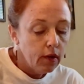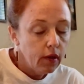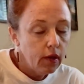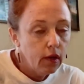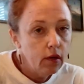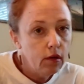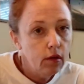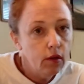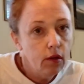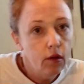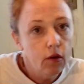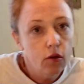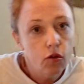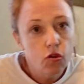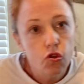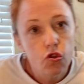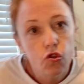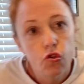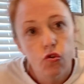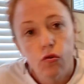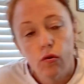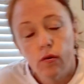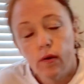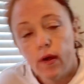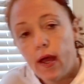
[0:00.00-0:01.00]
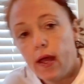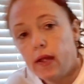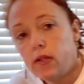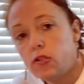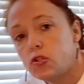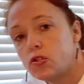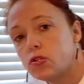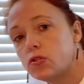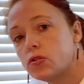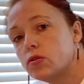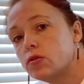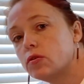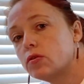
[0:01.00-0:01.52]
Get a little stretch
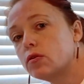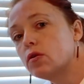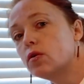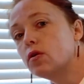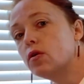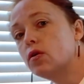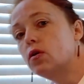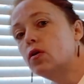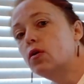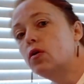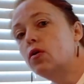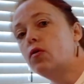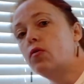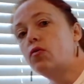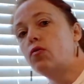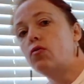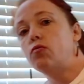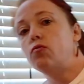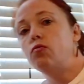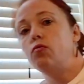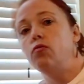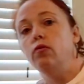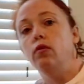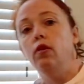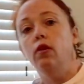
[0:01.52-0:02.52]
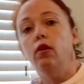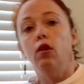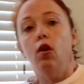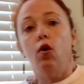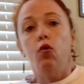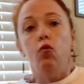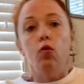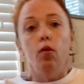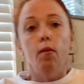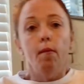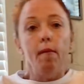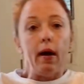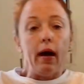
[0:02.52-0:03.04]
through the
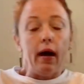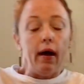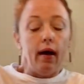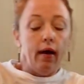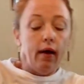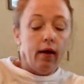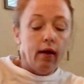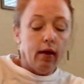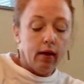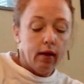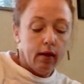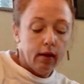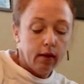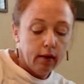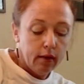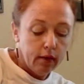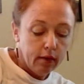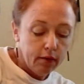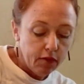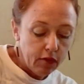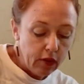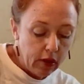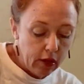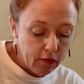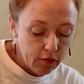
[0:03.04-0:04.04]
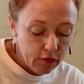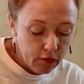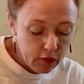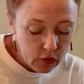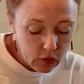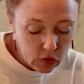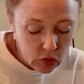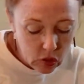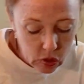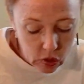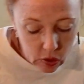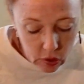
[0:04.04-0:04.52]
lower back, if that feels